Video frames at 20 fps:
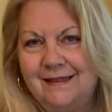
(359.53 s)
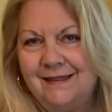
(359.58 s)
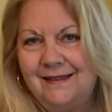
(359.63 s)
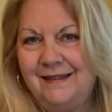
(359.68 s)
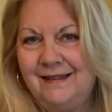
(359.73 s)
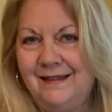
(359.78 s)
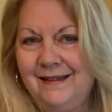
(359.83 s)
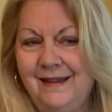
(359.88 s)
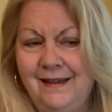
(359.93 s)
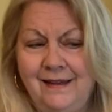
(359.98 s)

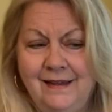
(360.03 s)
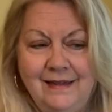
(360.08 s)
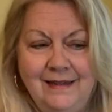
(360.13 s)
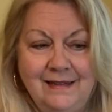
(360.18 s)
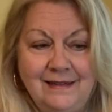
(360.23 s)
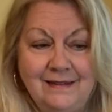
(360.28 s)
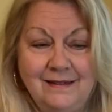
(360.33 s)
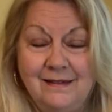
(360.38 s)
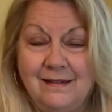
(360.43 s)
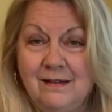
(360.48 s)
And again,
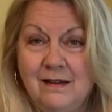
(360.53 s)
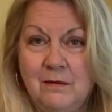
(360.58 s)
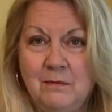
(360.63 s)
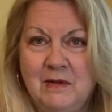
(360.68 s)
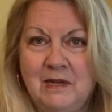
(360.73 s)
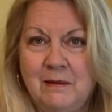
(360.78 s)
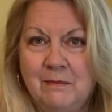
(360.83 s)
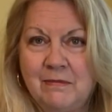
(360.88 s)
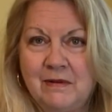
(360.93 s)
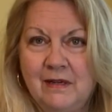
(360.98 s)
it did come
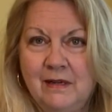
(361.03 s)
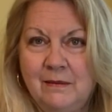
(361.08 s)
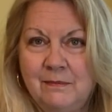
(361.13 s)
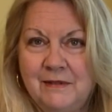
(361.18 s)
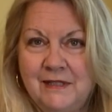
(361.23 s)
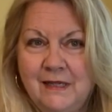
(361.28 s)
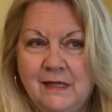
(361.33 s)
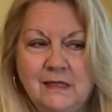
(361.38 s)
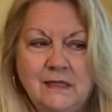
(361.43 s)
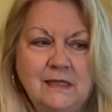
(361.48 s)
up
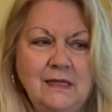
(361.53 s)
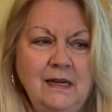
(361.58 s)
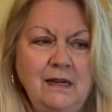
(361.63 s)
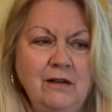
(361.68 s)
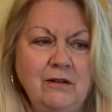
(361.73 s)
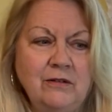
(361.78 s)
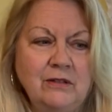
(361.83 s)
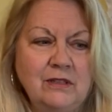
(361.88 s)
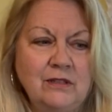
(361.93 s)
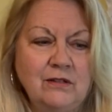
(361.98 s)
upside
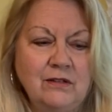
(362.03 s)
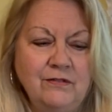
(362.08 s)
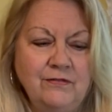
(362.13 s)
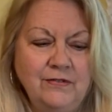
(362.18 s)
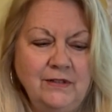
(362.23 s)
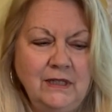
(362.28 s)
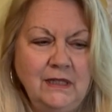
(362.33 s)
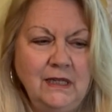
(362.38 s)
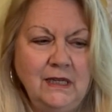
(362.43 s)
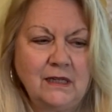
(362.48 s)
down, so I
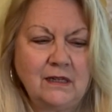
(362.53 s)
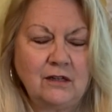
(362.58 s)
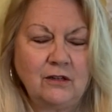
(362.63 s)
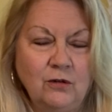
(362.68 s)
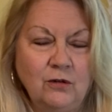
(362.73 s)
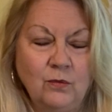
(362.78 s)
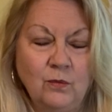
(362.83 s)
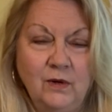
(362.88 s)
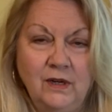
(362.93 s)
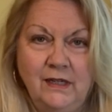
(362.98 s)
feel like
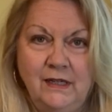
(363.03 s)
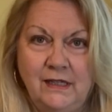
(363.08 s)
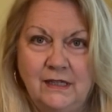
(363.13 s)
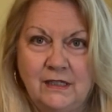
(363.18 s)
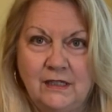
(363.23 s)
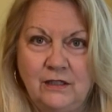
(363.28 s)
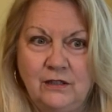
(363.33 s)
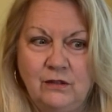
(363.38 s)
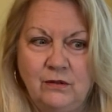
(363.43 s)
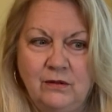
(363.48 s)
wanting
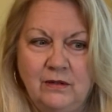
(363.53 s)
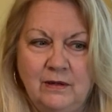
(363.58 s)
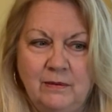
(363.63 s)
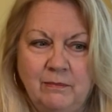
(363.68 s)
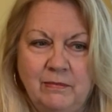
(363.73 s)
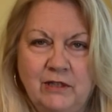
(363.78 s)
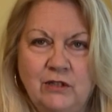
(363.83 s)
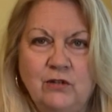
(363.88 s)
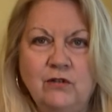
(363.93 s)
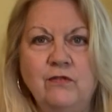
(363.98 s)
to do it,
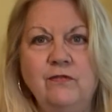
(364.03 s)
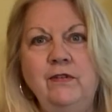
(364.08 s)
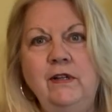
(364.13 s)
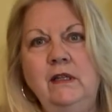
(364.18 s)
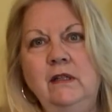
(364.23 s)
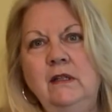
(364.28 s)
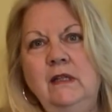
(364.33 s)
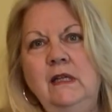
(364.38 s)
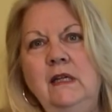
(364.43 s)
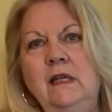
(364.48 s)
but you're
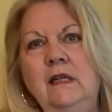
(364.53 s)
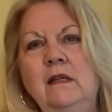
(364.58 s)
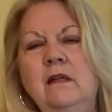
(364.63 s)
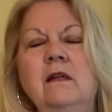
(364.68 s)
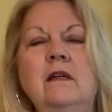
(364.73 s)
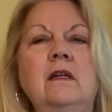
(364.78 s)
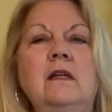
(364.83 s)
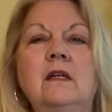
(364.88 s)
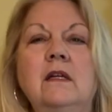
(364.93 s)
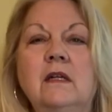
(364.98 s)
feeling
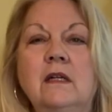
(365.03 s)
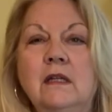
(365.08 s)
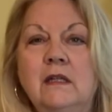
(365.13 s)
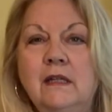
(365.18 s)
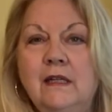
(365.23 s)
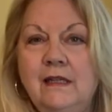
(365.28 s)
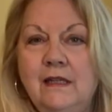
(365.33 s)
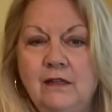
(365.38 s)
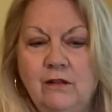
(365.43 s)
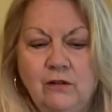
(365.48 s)

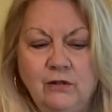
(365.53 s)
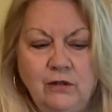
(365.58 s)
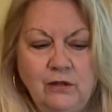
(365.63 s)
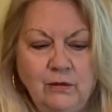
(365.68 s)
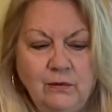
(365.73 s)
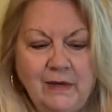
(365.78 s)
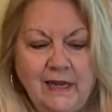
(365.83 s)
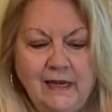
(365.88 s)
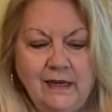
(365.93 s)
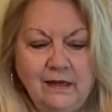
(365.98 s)
like either you
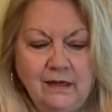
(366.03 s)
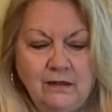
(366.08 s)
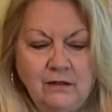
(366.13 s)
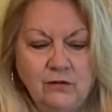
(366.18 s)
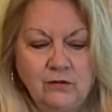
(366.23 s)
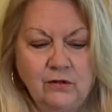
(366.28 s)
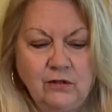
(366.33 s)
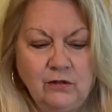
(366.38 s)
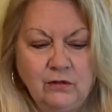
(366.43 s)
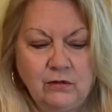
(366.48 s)
can't
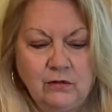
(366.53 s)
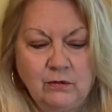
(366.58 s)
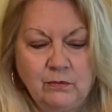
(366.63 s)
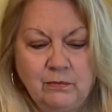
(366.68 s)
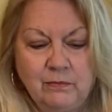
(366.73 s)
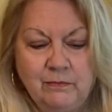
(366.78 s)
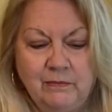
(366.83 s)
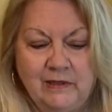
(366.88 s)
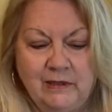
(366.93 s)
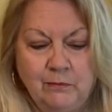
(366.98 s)
or you're a
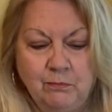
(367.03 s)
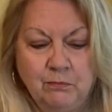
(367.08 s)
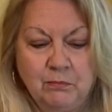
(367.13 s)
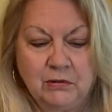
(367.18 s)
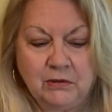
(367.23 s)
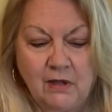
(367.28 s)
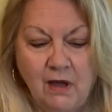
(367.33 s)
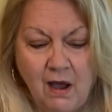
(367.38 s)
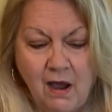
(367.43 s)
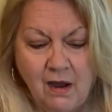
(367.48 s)
bit
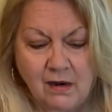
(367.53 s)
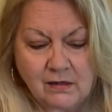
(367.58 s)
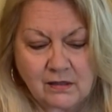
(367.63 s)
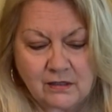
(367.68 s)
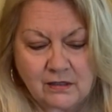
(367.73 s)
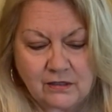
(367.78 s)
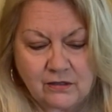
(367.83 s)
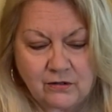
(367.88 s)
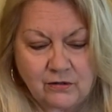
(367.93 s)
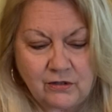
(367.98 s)

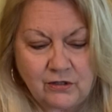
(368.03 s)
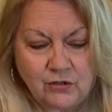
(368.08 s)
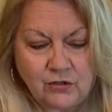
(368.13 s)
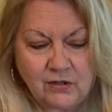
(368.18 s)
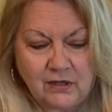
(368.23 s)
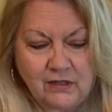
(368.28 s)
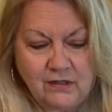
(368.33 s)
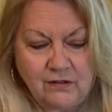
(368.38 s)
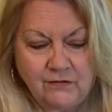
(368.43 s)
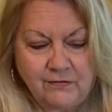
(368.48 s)
blocked or you're
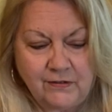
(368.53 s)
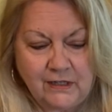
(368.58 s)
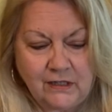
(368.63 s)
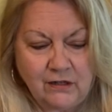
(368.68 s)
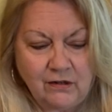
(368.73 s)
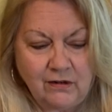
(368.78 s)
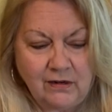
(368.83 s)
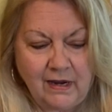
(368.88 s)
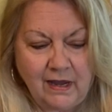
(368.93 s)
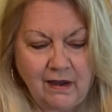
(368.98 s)
trying to
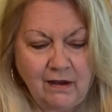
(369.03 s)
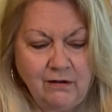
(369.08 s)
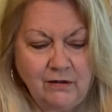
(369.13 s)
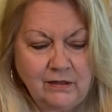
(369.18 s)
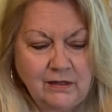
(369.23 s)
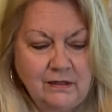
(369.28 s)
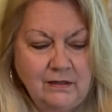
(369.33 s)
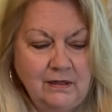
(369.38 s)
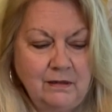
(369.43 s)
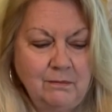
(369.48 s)
figure it
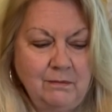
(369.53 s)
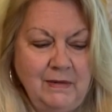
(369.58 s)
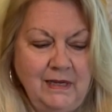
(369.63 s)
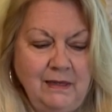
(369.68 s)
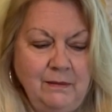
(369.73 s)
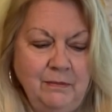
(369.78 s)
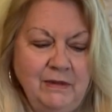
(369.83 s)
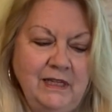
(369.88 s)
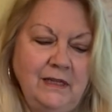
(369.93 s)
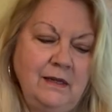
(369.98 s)
out. And it may
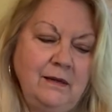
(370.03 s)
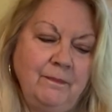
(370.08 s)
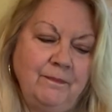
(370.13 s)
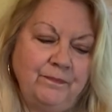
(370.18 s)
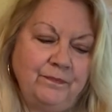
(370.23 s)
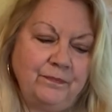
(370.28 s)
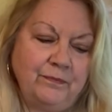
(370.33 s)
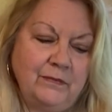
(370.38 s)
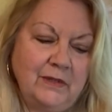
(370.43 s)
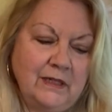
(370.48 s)
be
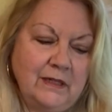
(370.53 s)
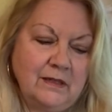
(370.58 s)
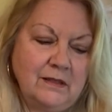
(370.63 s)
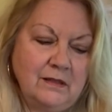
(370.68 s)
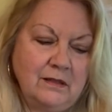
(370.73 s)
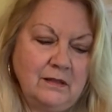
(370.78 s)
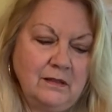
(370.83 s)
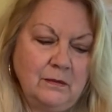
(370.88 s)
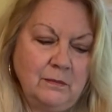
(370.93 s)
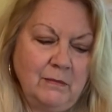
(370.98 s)
because
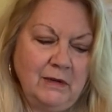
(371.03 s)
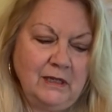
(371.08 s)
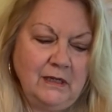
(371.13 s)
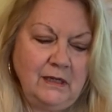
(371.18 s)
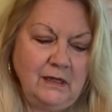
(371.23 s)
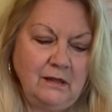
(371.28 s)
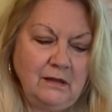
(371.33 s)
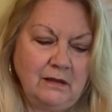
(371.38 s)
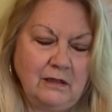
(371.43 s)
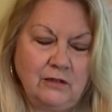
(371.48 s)
this
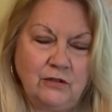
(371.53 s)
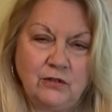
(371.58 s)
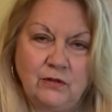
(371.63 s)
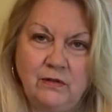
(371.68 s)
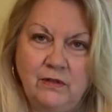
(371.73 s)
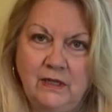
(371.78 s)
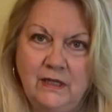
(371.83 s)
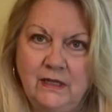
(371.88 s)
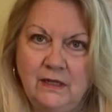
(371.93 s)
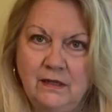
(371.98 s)
money that you're
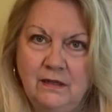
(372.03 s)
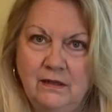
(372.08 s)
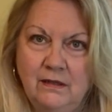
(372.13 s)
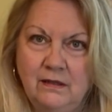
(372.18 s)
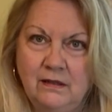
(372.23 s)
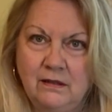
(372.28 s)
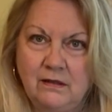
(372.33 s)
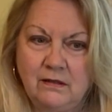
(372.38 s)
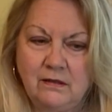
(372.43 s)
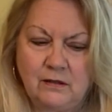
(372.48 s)
thinking
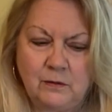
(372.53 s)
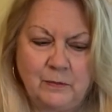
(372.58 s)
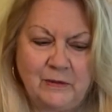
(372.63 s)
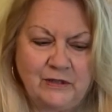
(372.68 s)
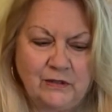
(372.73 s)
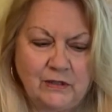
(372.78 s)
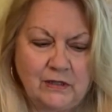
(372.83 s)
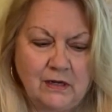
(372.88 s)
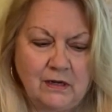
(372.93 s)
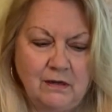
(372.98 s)
is
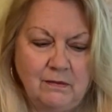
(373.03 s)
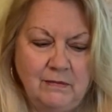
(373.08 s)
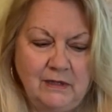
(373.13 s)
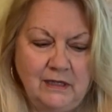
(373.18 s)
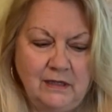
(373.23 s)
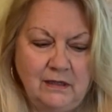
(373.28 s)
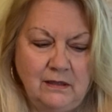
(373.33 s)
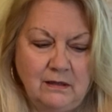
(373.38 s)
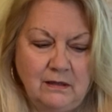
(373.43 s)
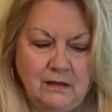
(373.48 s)
supposed to come
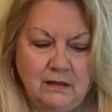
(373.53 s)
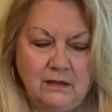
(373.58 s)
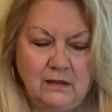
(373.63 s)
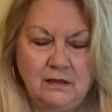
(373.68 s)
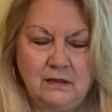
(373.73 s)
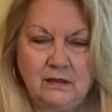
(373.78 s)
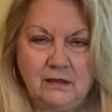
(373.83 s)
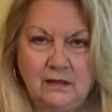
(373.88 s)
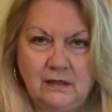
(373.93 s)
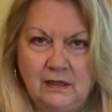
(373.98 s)
in
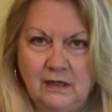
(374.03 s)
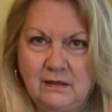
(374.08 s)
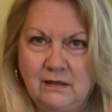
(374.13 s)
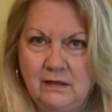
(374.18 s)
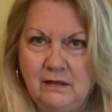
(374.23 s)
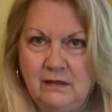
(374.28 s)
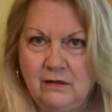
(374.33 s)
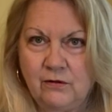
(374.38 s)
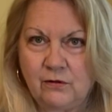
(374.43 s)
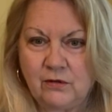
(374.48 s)

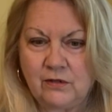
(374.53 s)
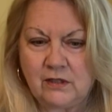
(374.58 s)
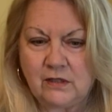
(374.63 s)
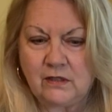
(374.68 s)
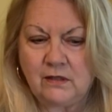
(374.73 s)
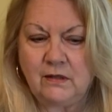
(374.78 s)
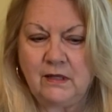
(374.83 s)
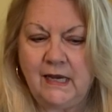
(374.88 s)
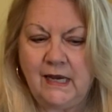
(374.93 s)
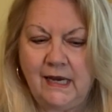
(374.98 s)
doesn't or it's
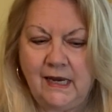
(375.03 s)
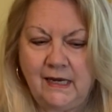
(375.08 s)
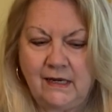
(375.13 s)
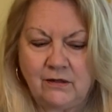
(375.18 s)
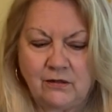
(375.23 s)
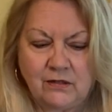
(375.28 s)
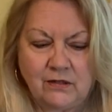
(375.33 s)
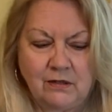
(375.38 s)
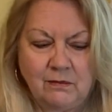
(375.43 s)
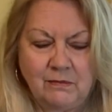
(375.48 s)
delayed
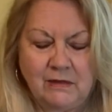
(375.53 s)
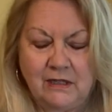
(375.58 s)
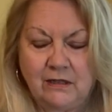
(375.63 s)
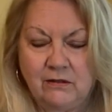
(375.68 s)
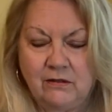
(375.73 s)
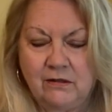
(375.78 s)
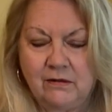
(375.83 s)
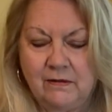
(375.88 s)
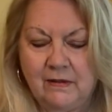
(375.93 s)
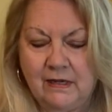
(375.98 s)
or something
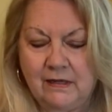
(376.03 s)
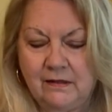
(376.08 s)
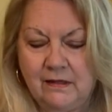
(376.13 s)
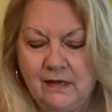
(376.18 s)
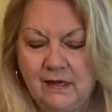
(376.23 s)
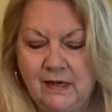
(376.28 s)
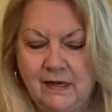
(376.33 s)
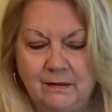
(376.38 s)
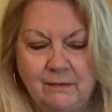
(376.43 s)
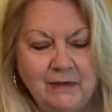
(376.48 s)
along that line.